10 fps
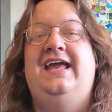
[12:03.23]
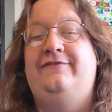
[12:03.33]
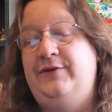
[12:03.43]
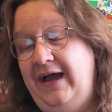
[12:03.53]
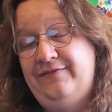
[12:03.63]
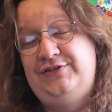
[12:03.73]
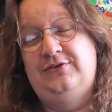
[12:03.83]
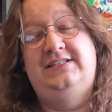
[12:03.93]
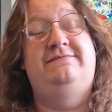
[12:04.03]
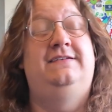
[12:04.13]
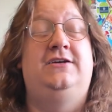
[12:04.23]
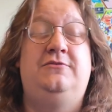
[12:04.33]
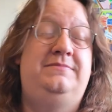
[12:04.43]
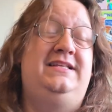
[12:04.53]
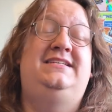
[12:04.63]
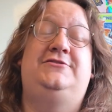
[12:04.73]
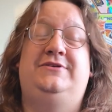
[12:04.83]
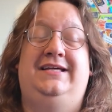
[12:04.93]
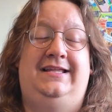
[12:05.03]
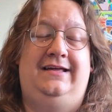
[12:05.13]
If you have enjoyed this video, please do
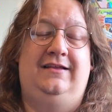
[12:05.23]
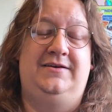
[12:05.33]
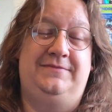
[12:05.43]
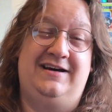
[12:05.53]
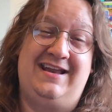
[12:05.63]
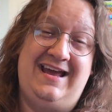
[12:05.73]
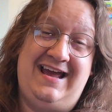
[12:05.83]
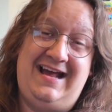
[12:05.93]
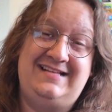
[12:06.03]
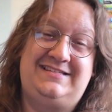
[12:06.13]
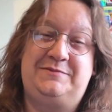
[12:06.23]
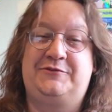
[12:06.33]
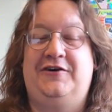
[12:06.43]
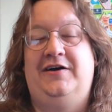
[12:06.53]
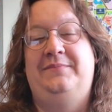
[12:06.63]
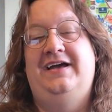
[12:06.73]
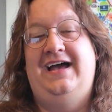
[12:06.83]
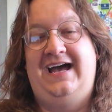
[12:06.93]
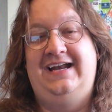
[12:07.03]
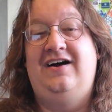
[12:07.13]
hit that like button and subscribe.
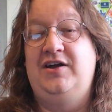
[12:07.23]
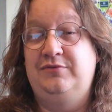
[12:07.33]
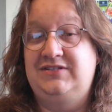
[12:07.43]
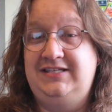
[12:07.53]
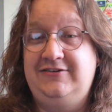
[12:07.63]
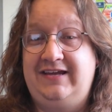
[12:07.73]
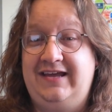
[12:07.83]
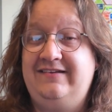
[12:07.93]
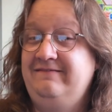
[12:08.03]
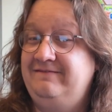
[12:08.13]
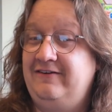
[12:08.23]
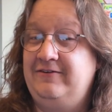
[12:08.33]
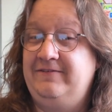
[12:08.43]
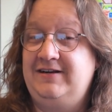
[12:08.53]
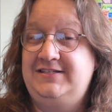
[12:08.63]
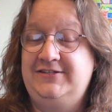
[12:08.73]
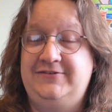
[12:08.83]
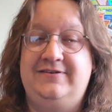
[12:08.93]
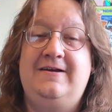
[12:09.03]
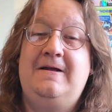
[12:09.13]
And I will see you again very, very
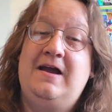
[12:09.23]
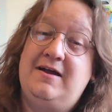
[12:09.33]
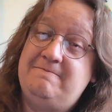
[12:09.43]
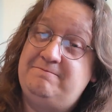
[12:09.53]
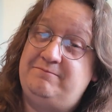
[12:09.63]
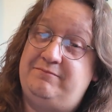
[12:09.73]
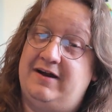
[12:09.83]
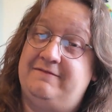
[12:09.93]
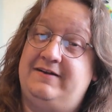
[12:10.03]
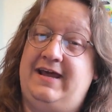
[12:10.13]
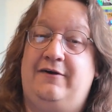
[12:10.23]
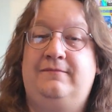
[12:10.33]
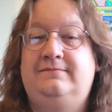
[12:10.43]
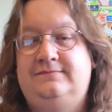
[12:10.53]
soon. Bye for now.